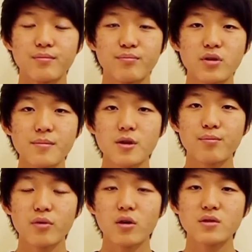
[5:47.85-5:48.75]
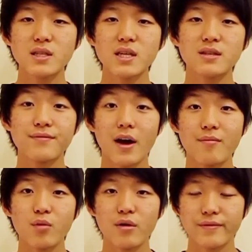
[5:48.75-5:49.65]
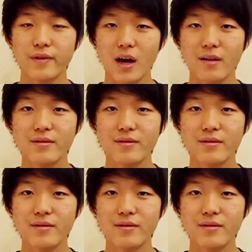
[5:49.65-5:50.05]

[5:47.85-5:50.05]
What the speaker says: Premiere Pro CS5.5.